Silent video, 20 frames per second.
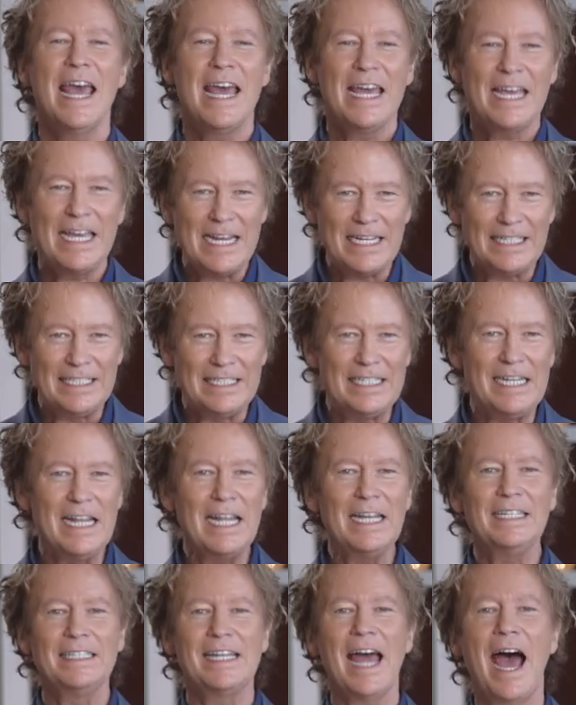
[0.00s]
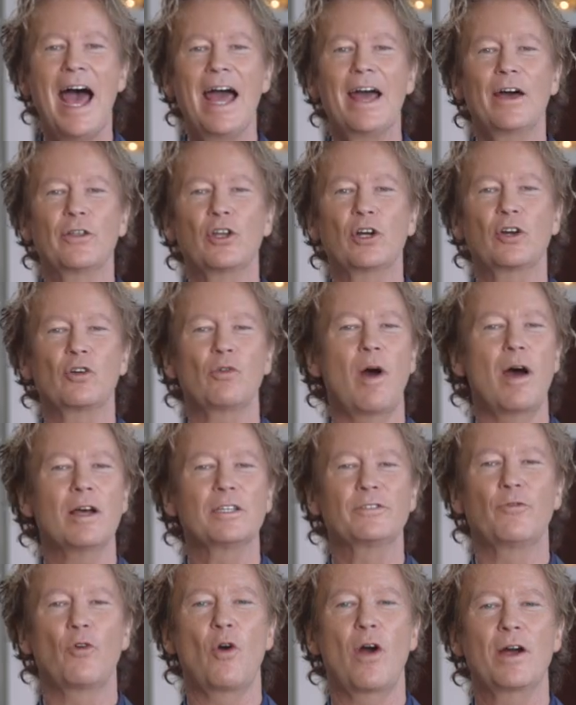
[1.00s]
He did die on the
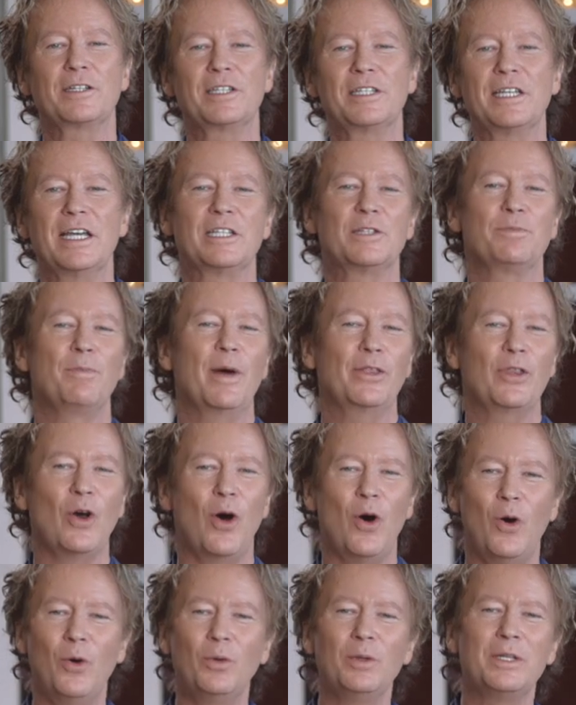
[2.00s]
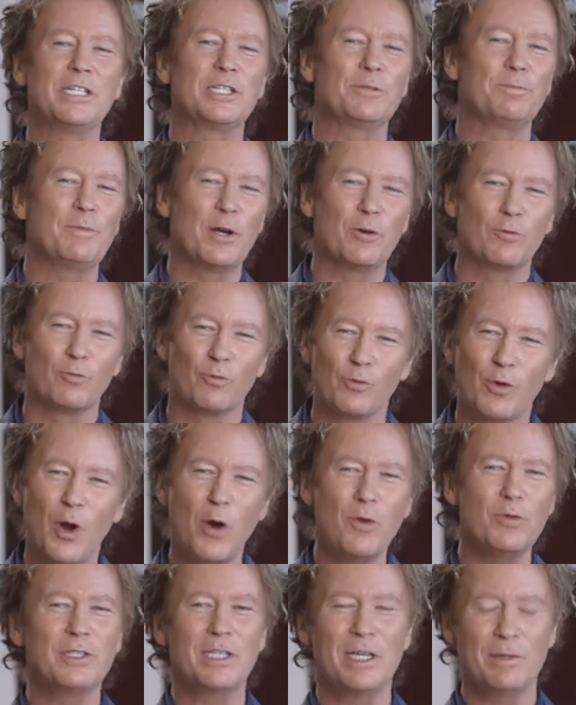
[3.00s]
cross for our sins, but the Holy Spirit
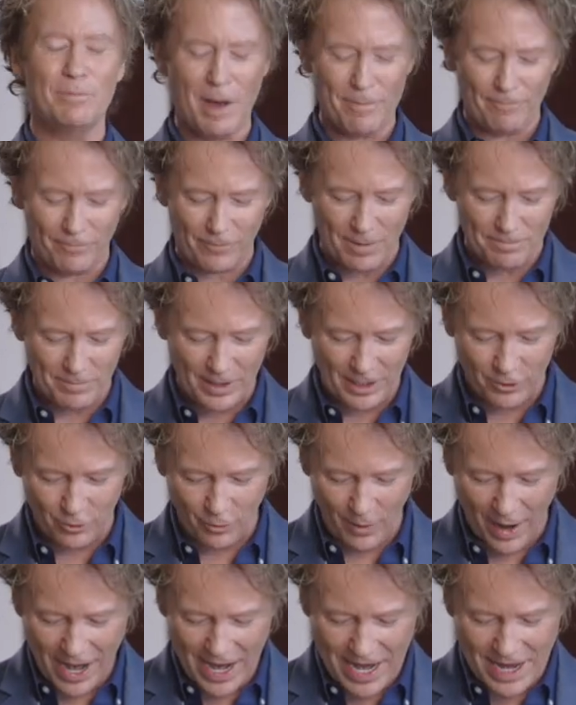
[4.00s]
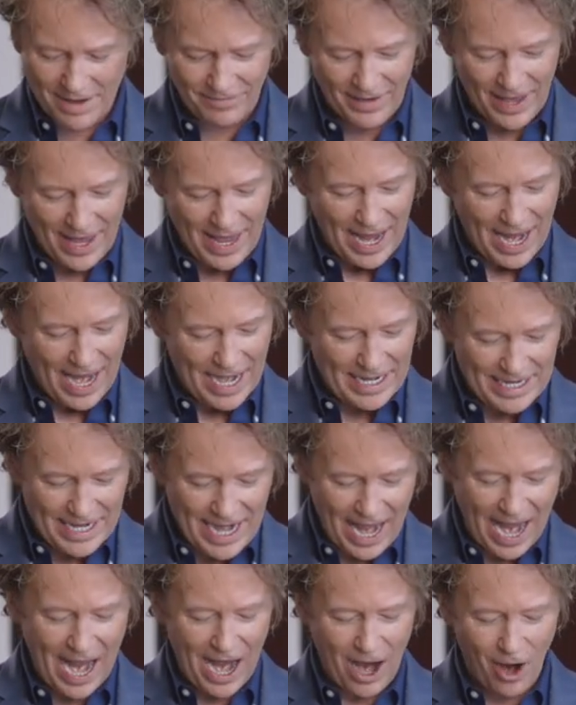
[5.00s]
rose him up from the grave, and
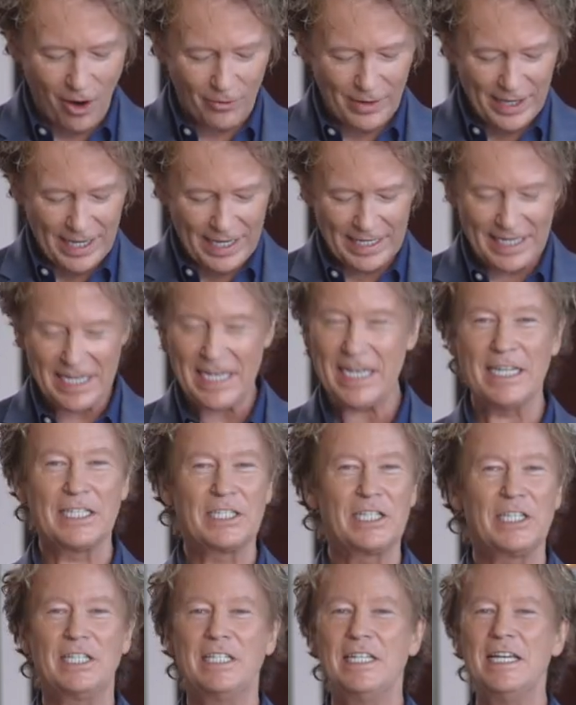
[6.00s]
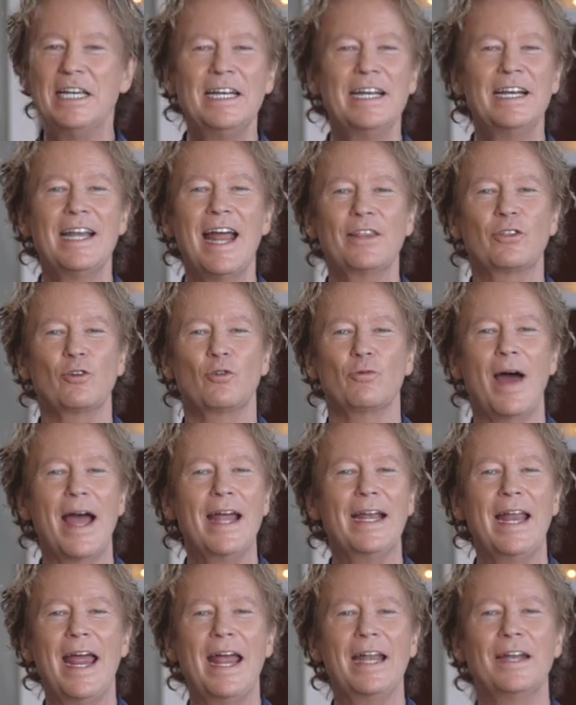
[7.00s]
now he is seated at the
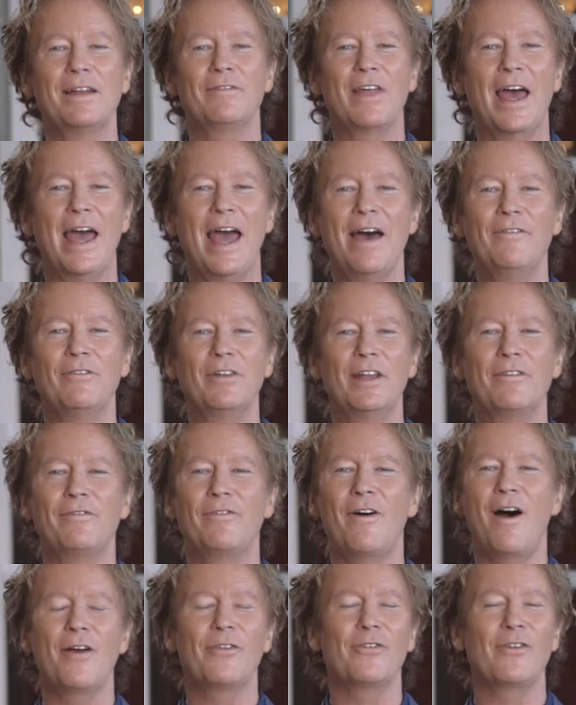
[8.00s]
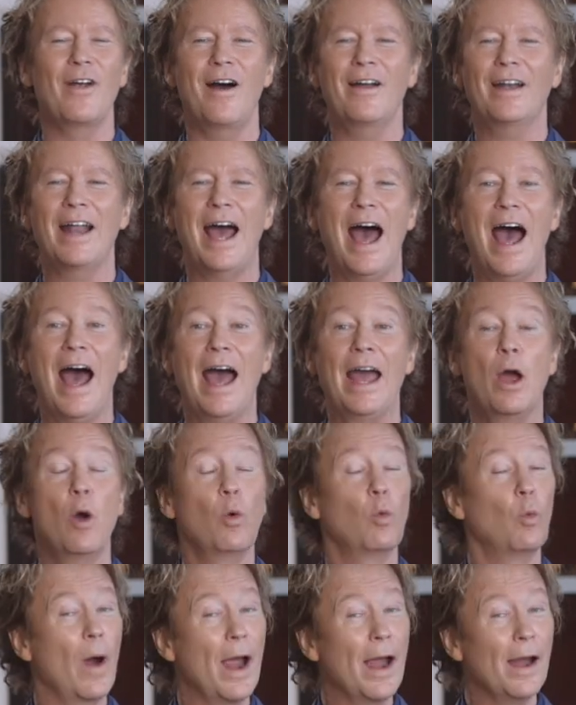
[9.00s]
right hand of the Heavenly Father on high.
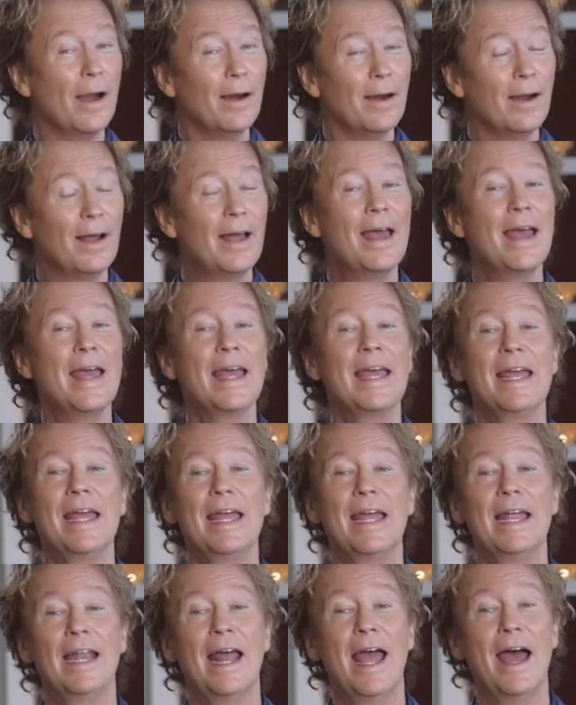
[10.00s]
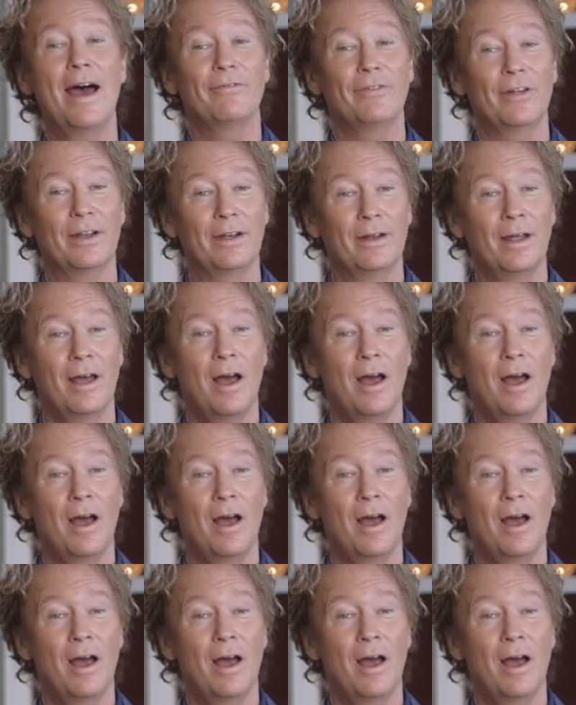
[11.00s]
Where? In heaven.